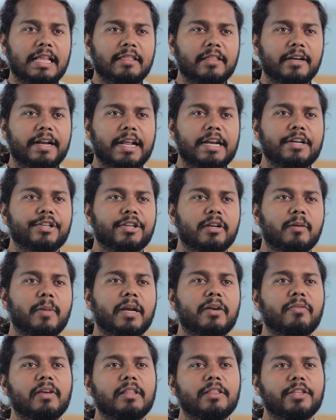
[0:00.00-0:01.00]
and the tension
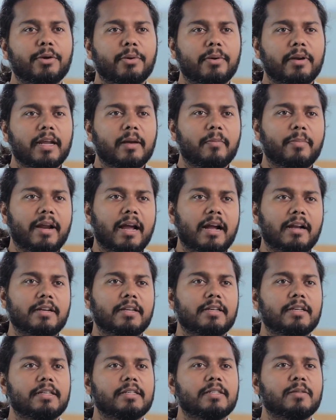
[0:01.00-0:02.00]
between theory and
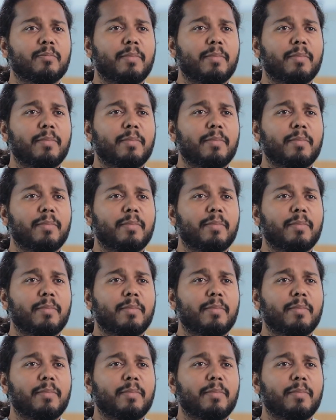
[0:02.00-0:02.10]
practice,